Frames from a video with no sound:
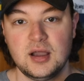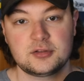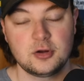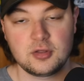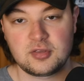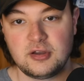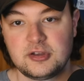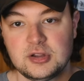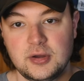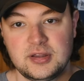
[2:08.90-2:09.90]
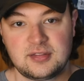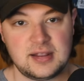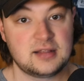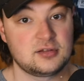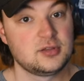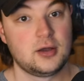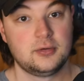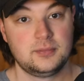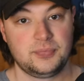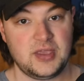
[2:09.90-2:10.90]
Nocturnal Celluloid stands
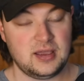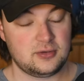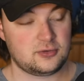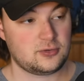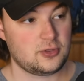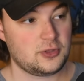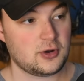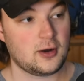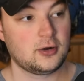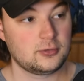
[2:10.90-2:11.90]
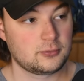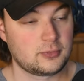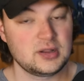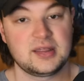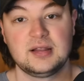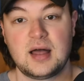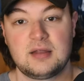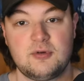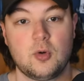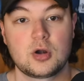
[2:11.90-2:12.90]
alone, as there aren't really a lot
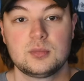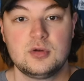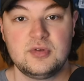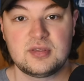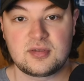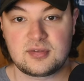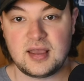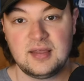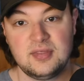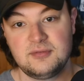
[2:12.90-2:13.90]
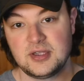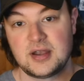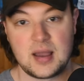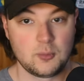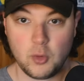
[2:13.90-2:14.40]
of horror movies set in the Vietnam